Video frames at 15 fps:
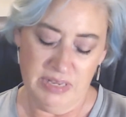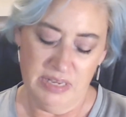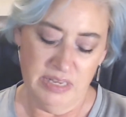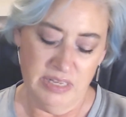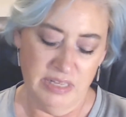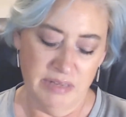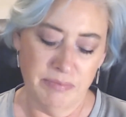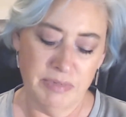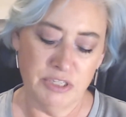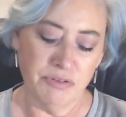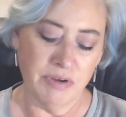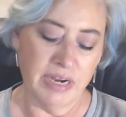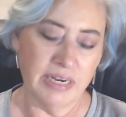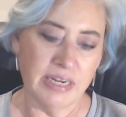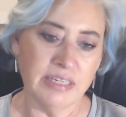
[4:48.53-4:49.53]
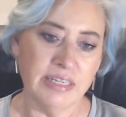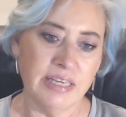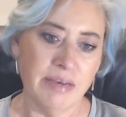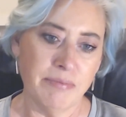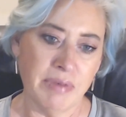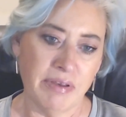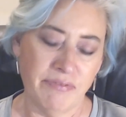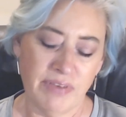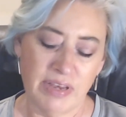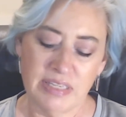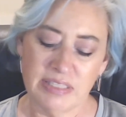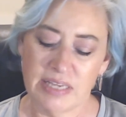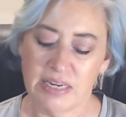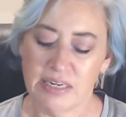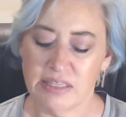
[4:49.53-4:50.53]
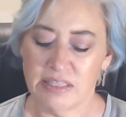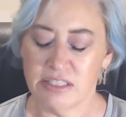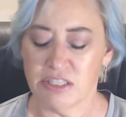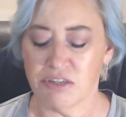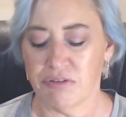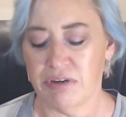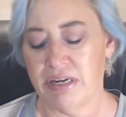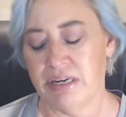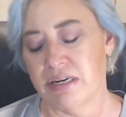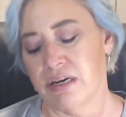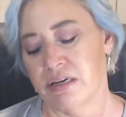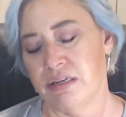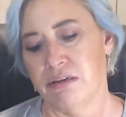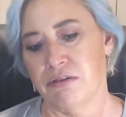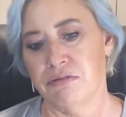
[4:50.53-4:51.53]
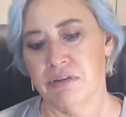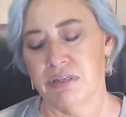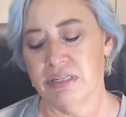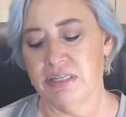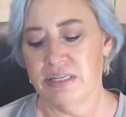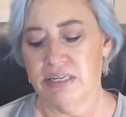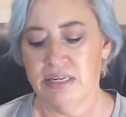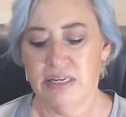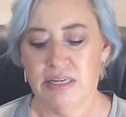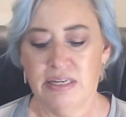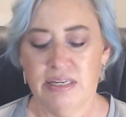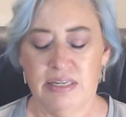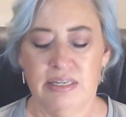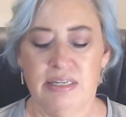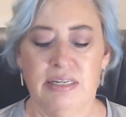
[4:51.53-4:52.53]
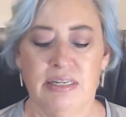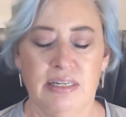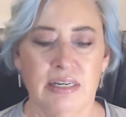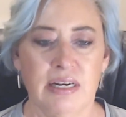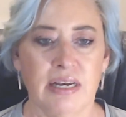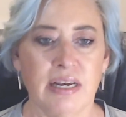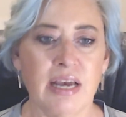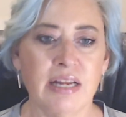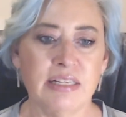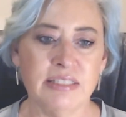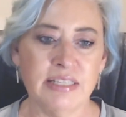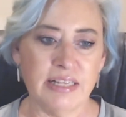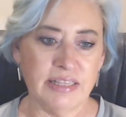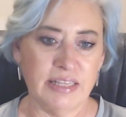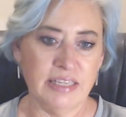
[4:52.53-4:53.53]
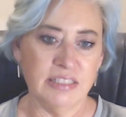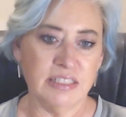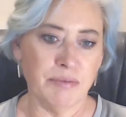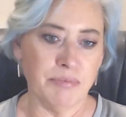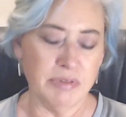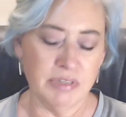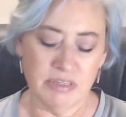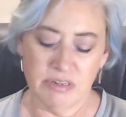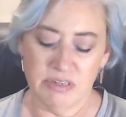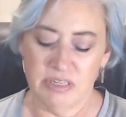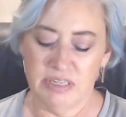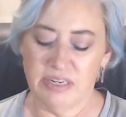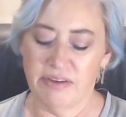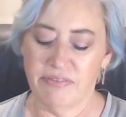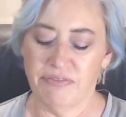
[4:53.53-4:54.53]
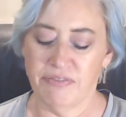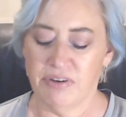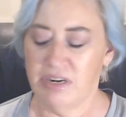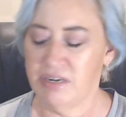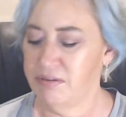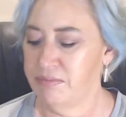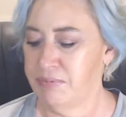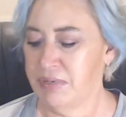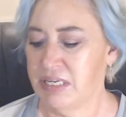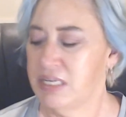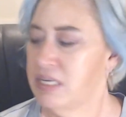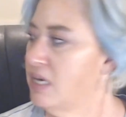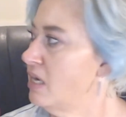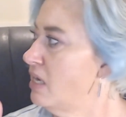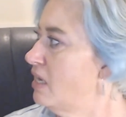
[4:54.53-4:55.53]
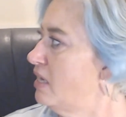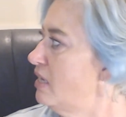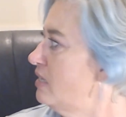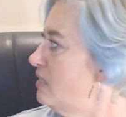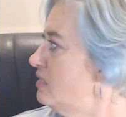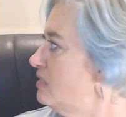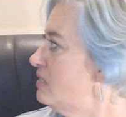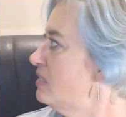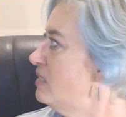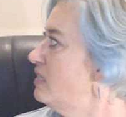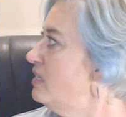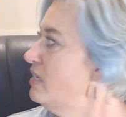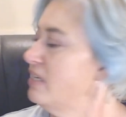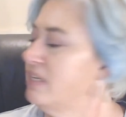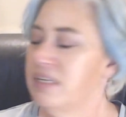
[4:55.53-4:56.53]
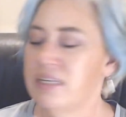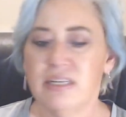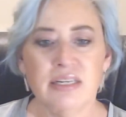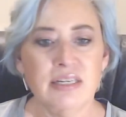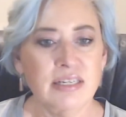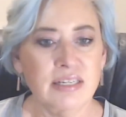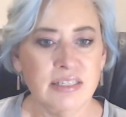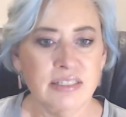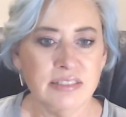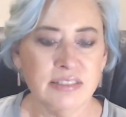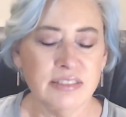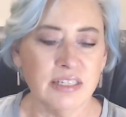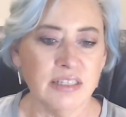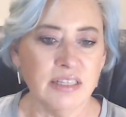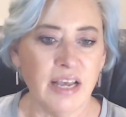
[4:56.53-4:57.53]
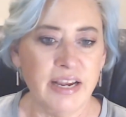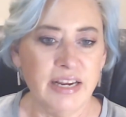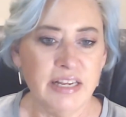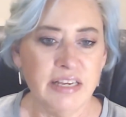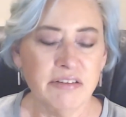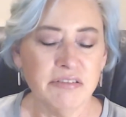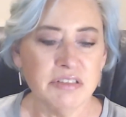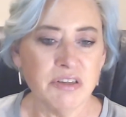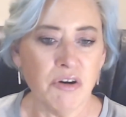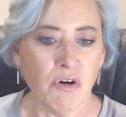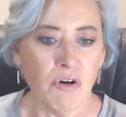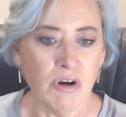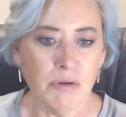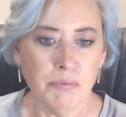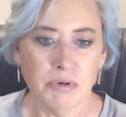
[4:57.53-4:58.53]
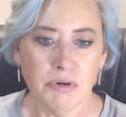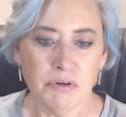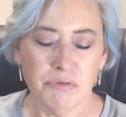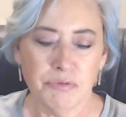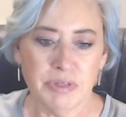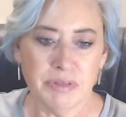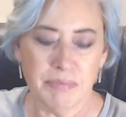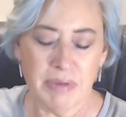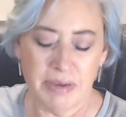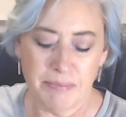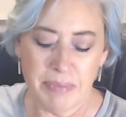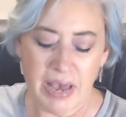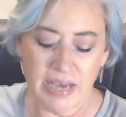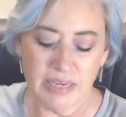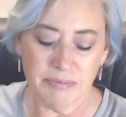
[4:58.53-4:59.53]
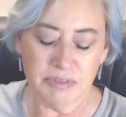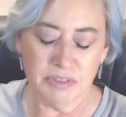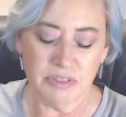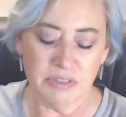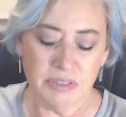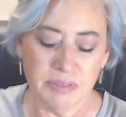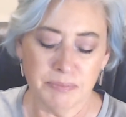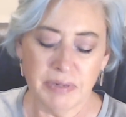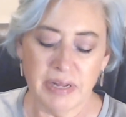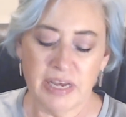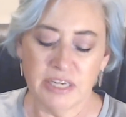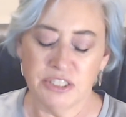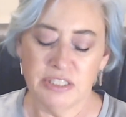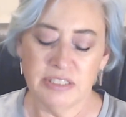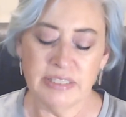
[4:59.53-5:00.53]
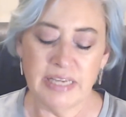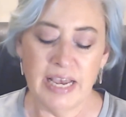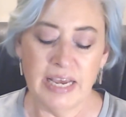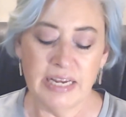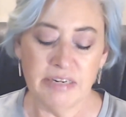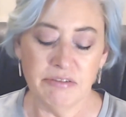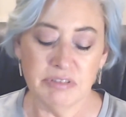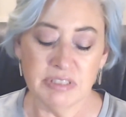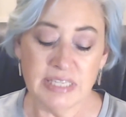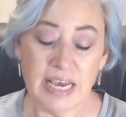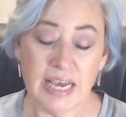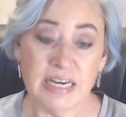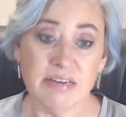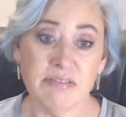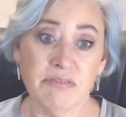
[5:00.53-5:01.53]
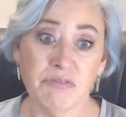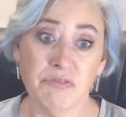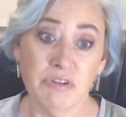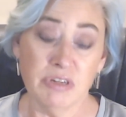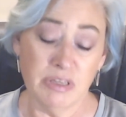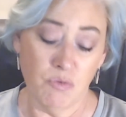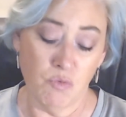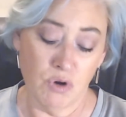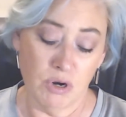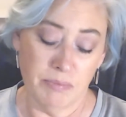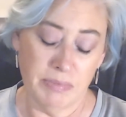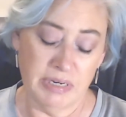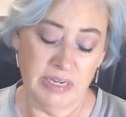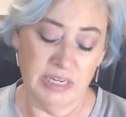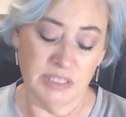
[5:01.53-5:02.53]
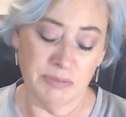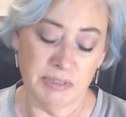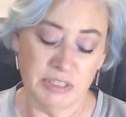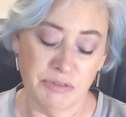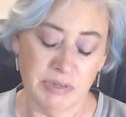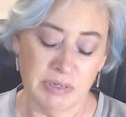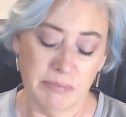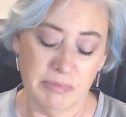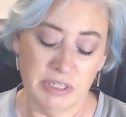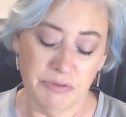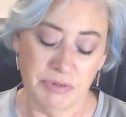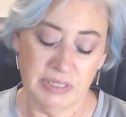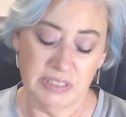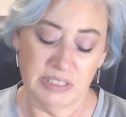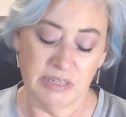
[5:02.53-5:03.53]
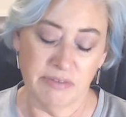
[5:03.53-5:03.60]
Let me try not to get my face out of the screen on you. Kind of set things up a little different because The lighting was horrible with my back splashes, and it was getting really warm in here, especially when I'm doing several